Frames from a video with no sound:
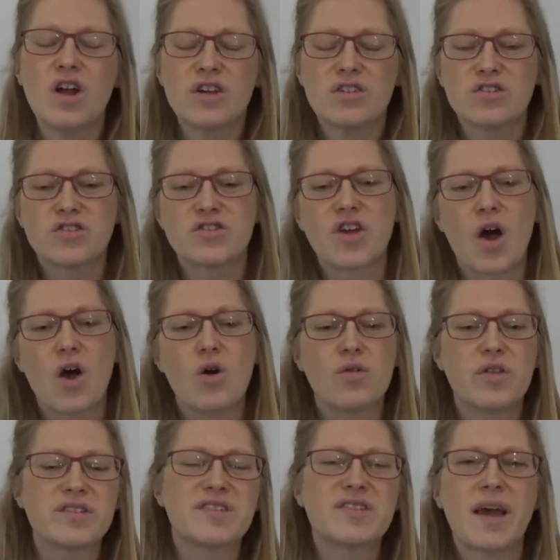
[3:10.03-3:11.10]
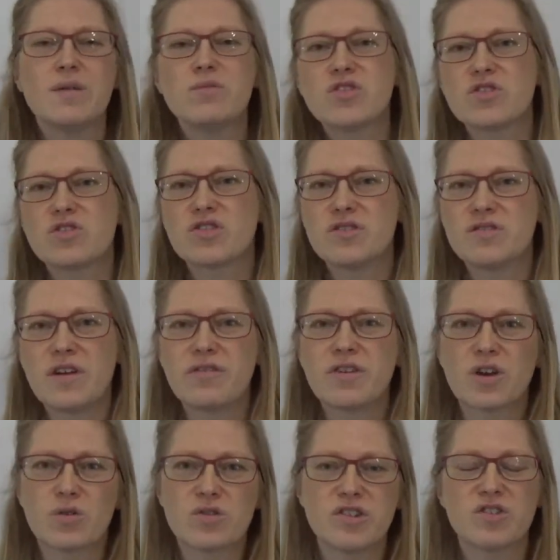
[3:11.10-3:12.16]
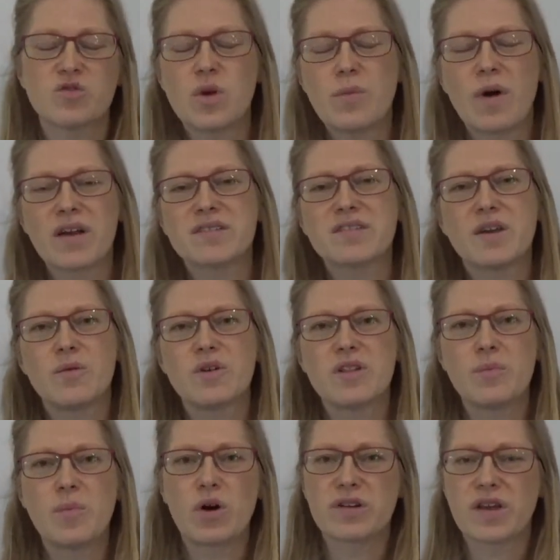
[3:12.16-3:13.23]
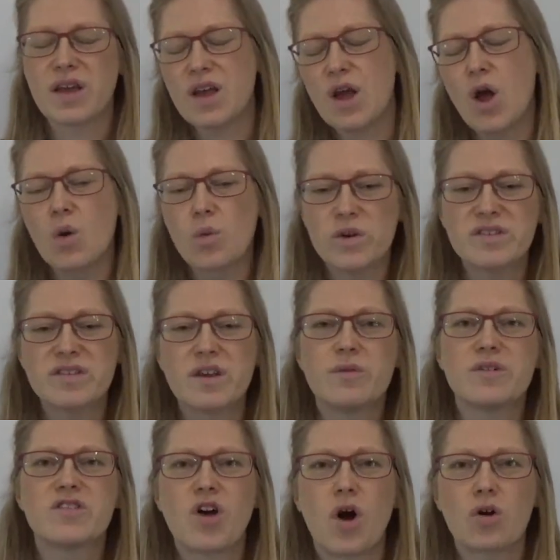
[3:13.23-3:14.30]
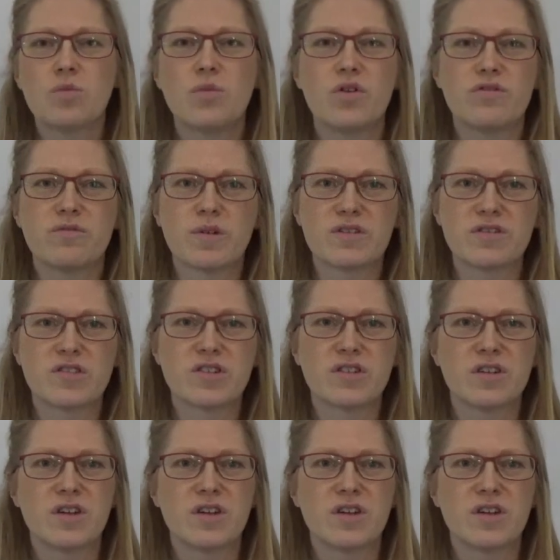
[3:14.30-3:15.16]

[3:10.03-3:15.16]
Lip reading: so the same sort of difficulties we might see with the body, we see with tongue movement.